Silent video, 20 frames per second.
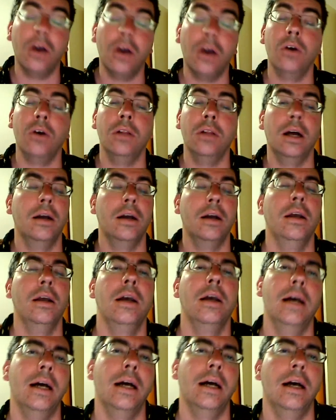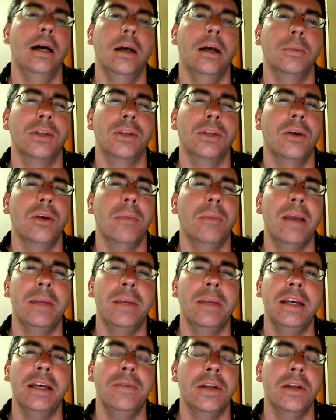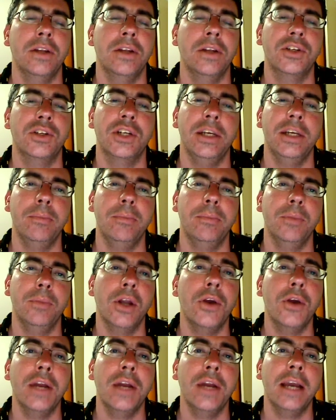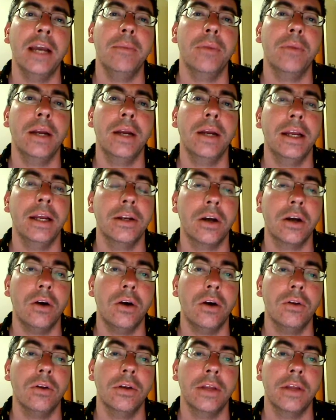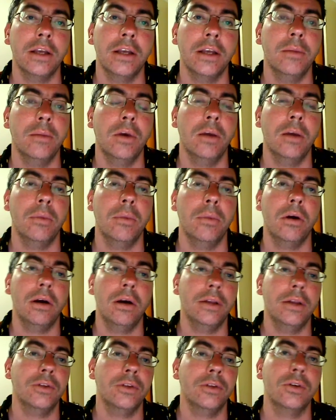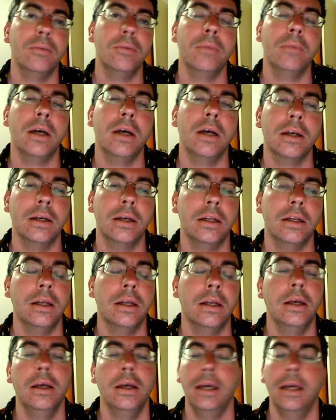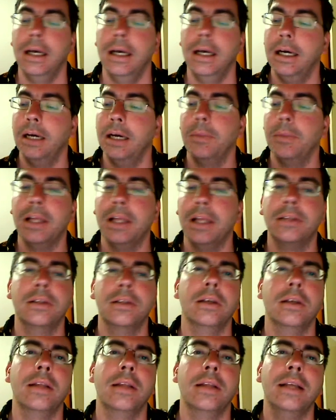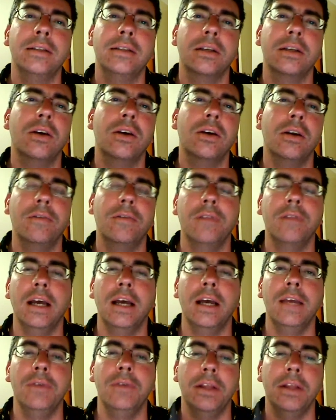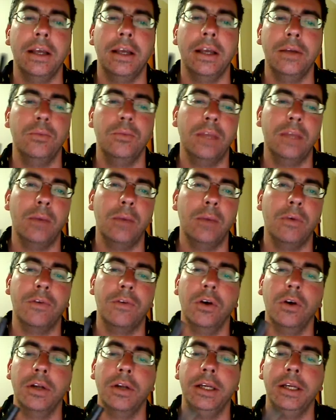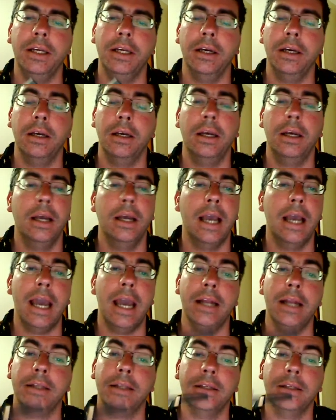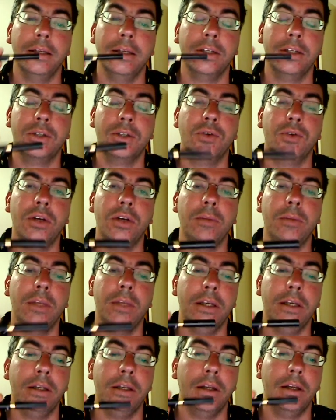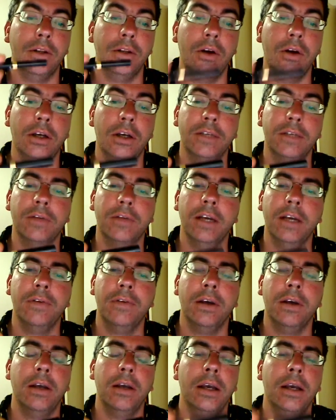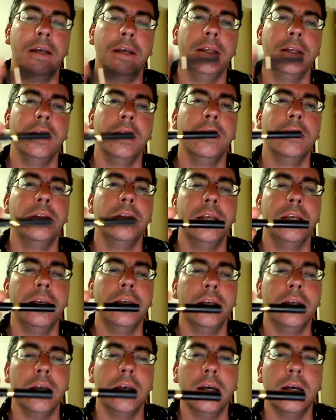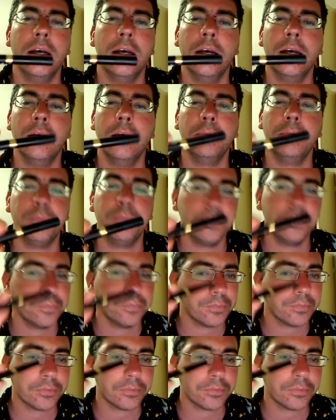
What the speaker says: cola. So maybe even a cheap no-name brand cola that you might buy in the supermarket. That's the kind of flavour that we've got here, and it's an extremely nice flavour. The other thing about